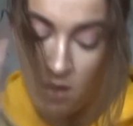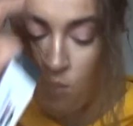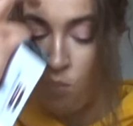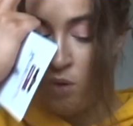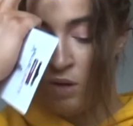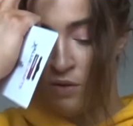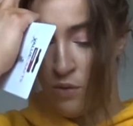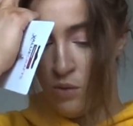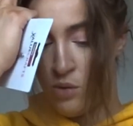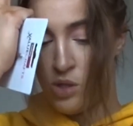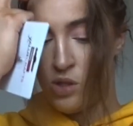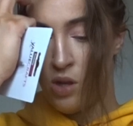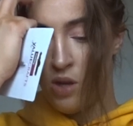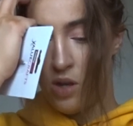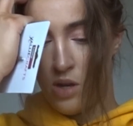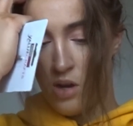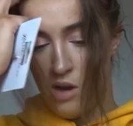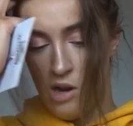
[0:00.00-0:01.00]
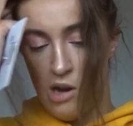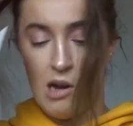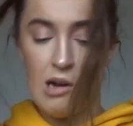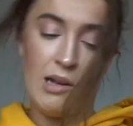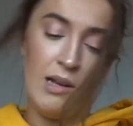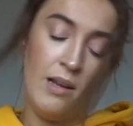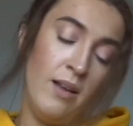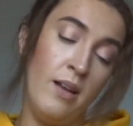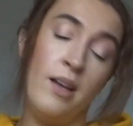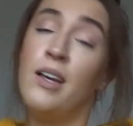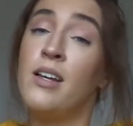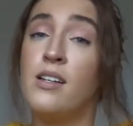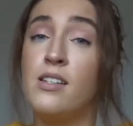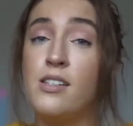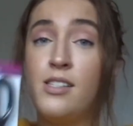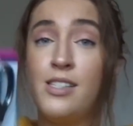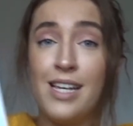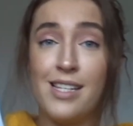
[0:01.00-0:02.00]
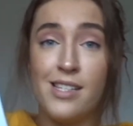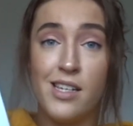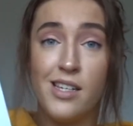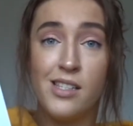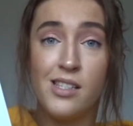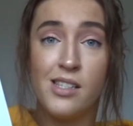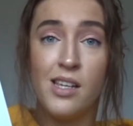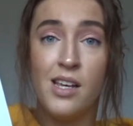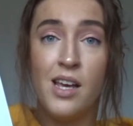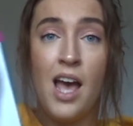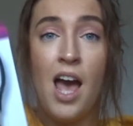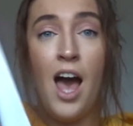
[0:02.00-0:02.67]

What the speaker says: We've also got scissors.